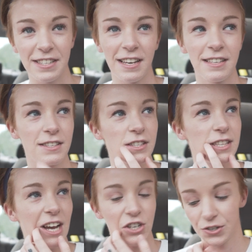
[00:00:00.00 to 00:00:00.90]
that says
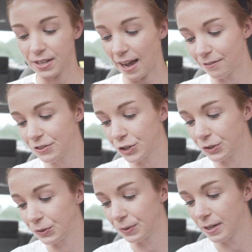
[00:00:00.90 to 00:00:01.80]
dashers have
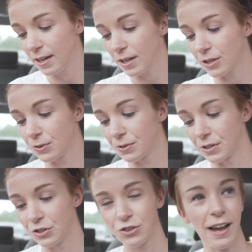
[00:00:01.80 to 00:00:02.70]
to use
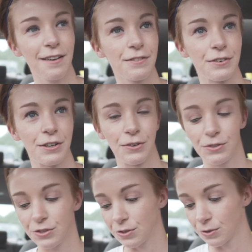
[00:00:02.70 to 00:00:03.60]
the drive-thru
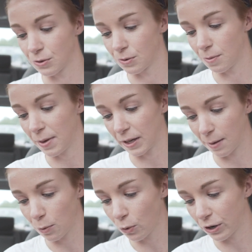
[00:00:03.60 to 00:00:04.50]
to pick
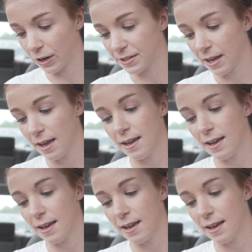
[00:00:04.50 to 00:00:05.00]
up orders,